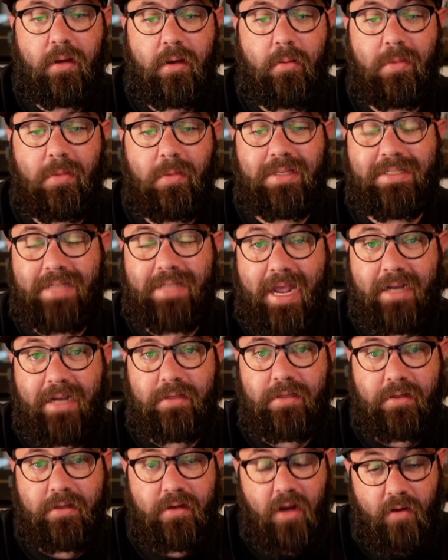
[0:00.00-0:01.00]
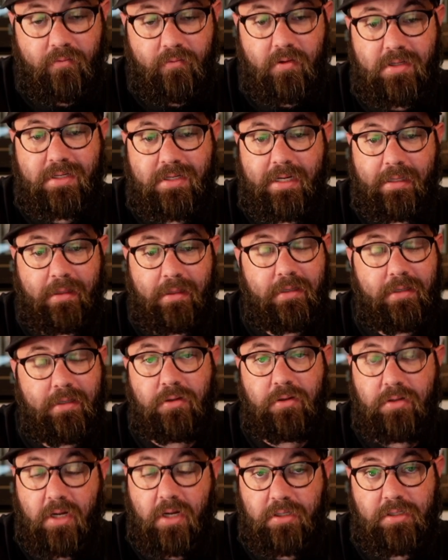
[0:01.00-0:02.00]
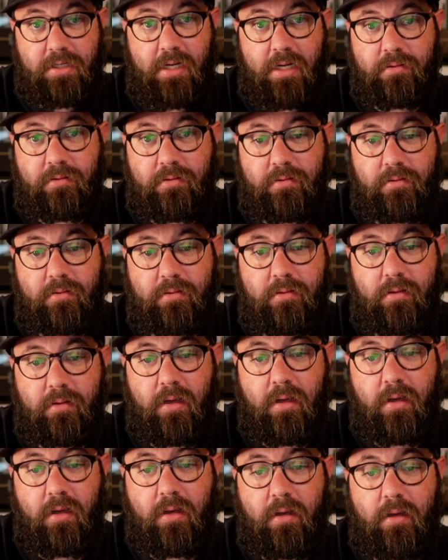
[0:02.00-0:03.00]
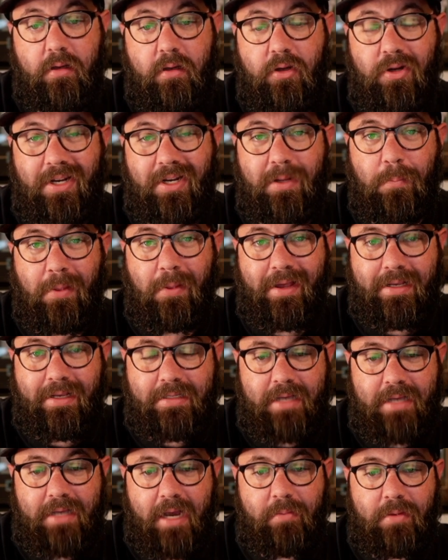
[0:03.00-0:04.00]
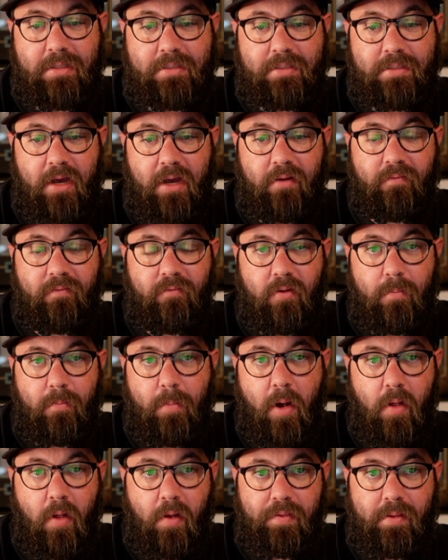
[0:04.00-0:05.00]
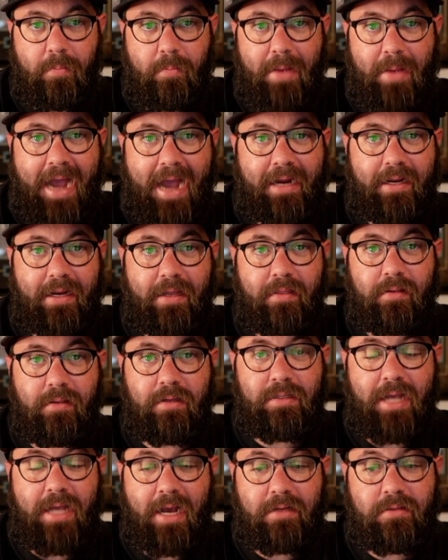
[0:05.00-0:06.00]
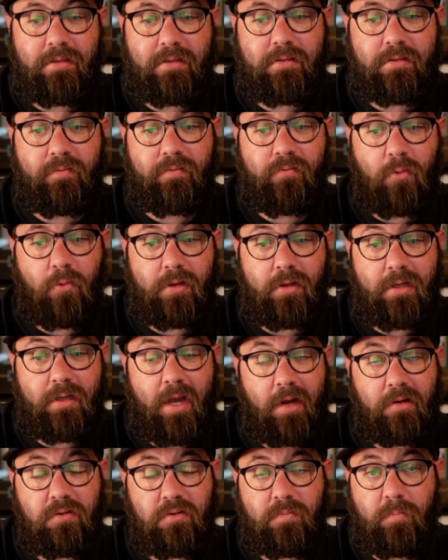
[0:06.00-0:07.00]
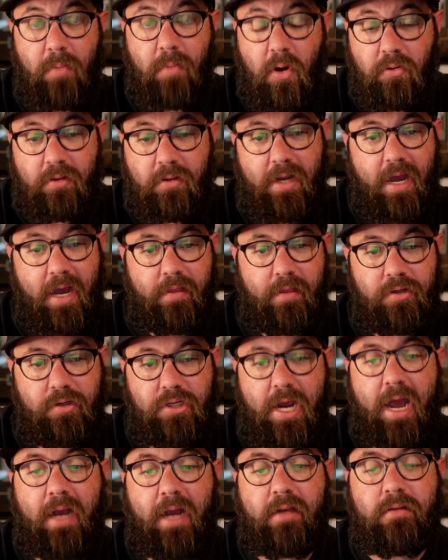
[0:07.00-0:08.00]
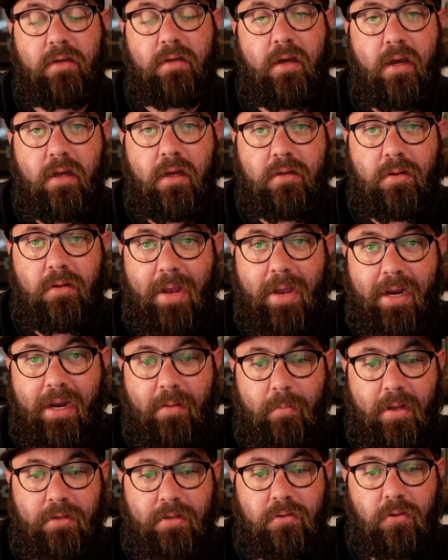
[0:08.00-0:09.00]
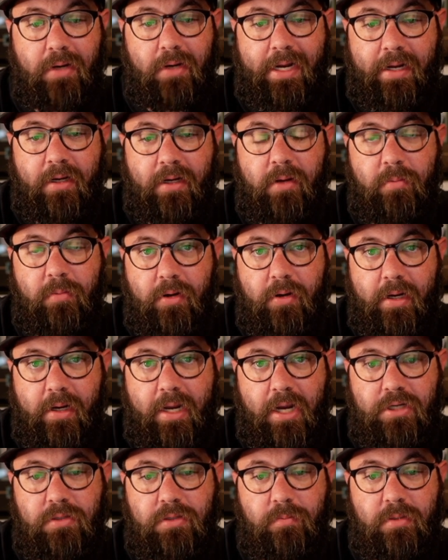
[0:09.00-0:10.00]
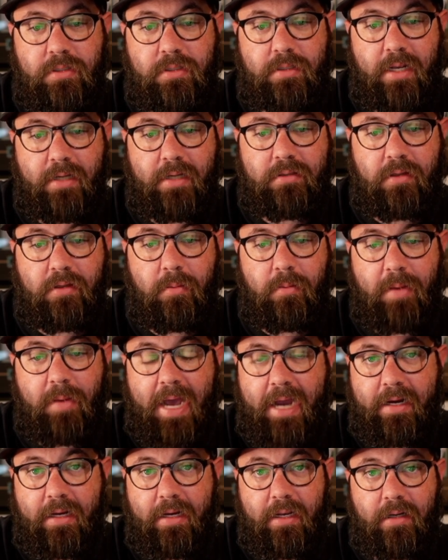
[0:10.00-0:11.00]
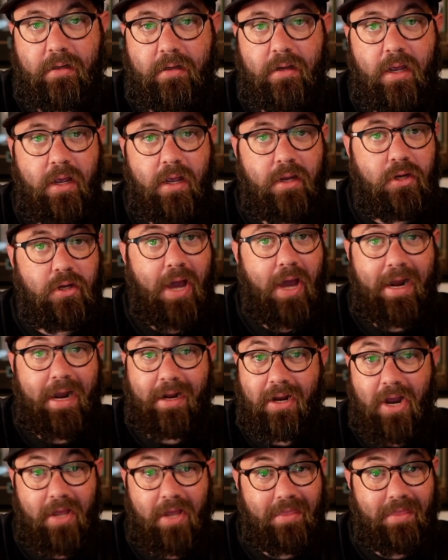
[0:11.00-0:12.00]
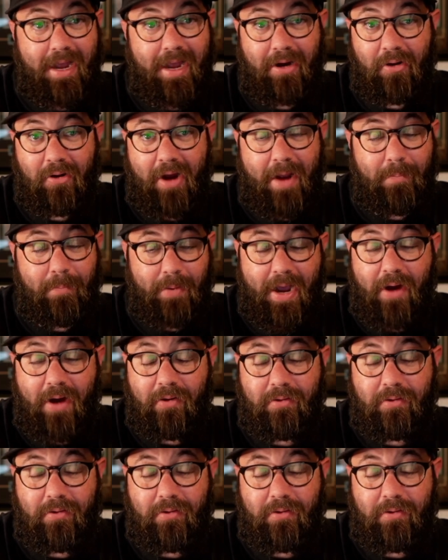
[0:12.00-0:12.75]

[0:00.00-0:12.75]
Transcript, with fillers: Mistakes in coverage can lead to touchdowns. You need to play assignment sound football on the back end. The Texans and 49ers both got the Jags to make mental and communication mistakes on the back end. You got to cut that crap out.